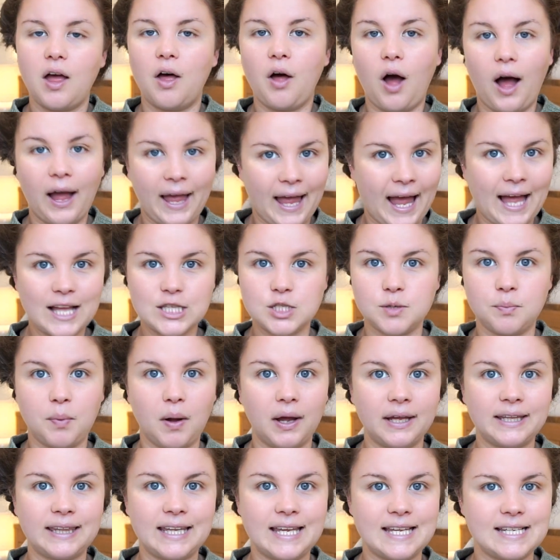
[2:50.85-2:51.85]
I had to
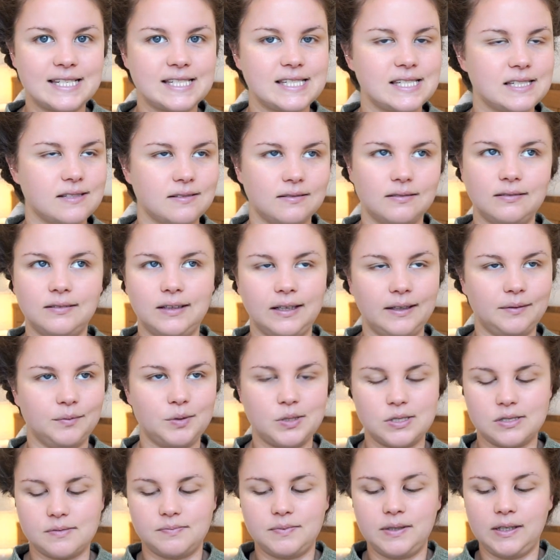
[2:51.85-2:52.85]
buy this. It
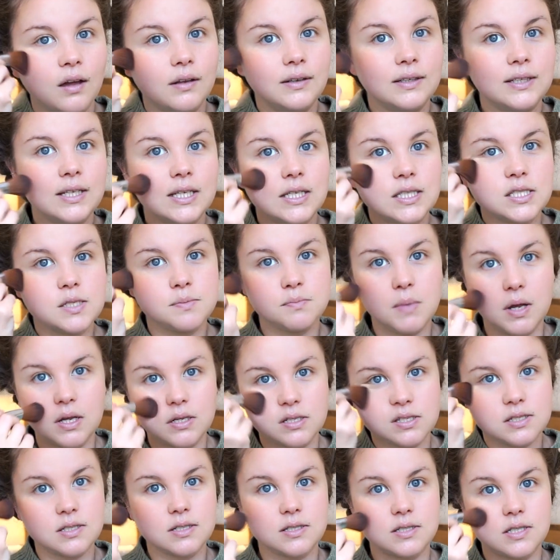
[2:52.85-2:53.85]
was a needs
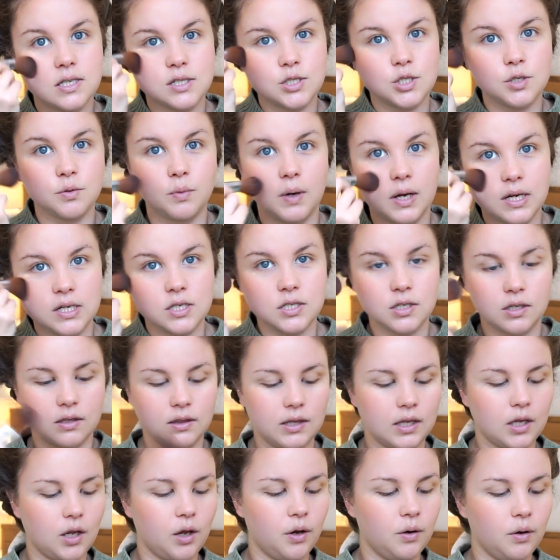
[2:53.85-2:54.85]
must situation.
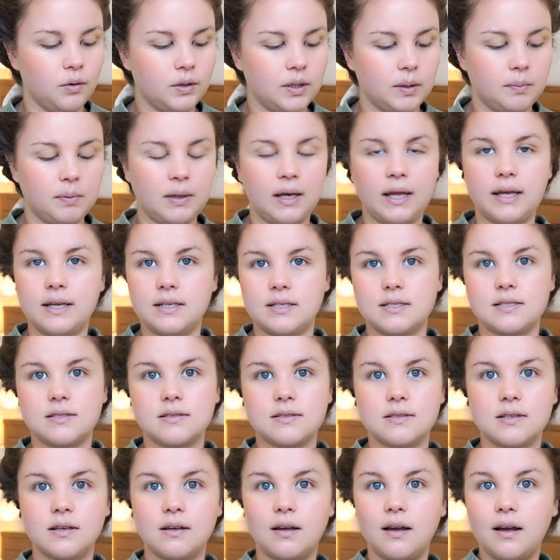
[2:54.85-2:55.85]
The only
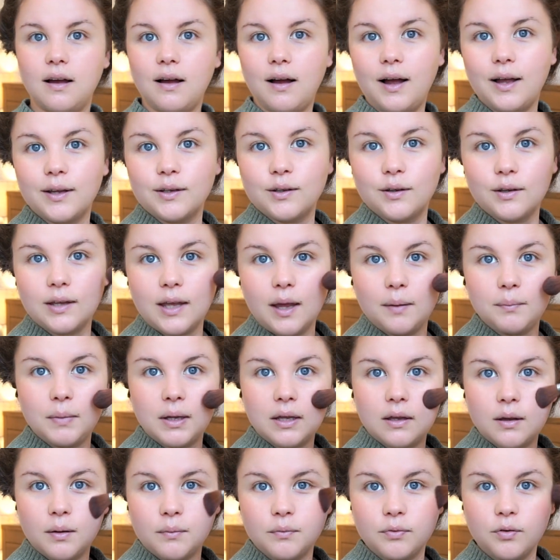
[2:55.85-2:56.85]
place I could get
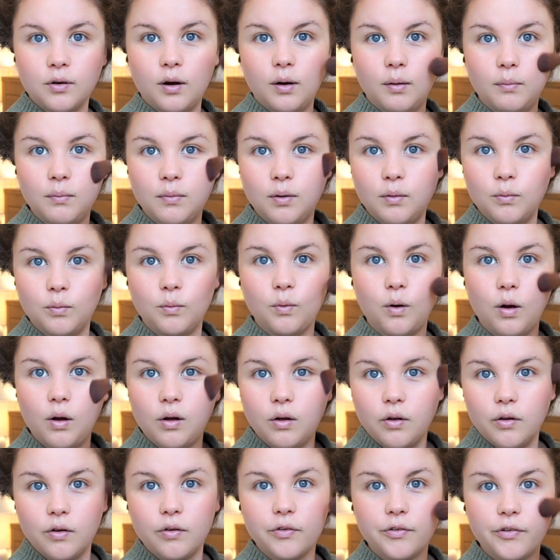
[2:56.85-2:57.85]
makeup from
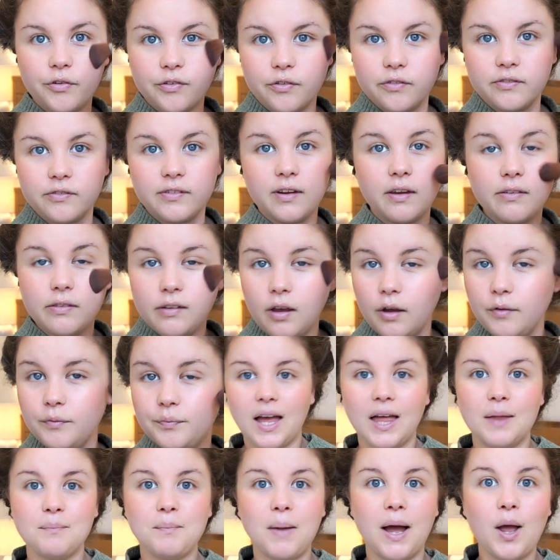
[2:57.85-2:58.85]
was Tesco,
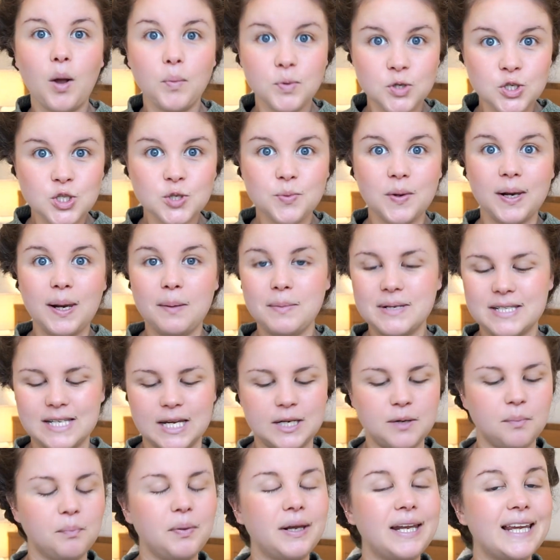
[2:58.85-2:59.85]
and my options were
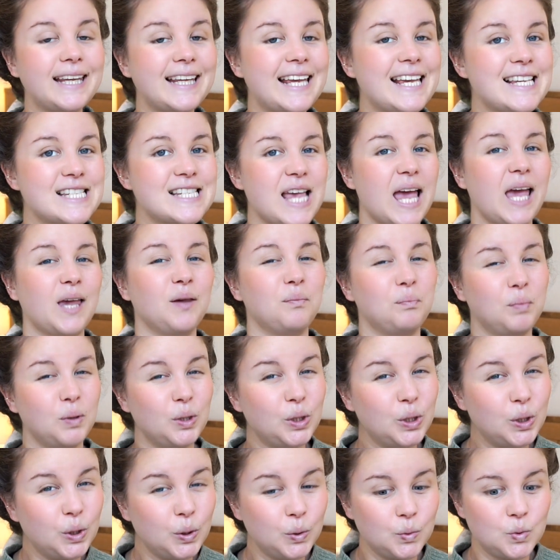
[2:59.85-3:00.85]
limited, but it is a
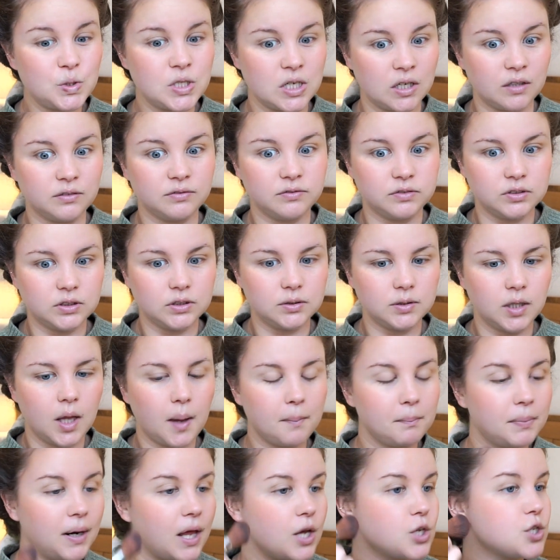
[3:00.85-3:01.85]
beautiful
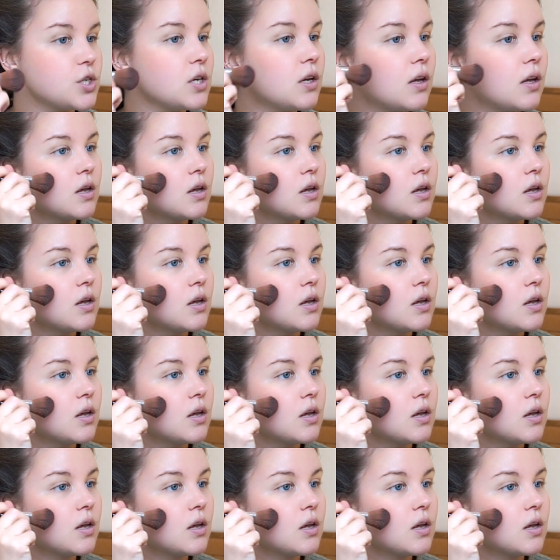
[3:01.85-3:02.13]
blush.